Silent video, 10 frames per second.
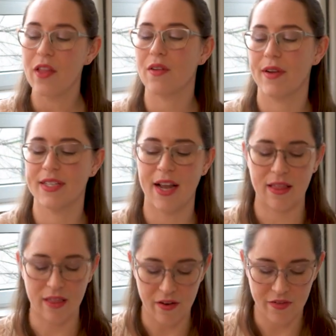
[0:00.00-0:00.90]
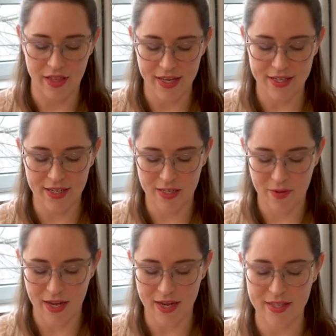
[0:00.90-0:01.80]
The reason I love this is
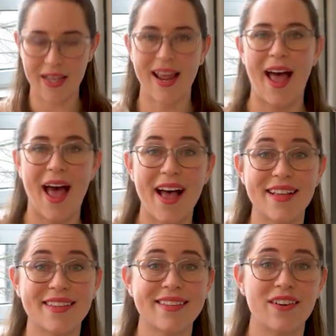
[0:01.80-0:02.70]
because it has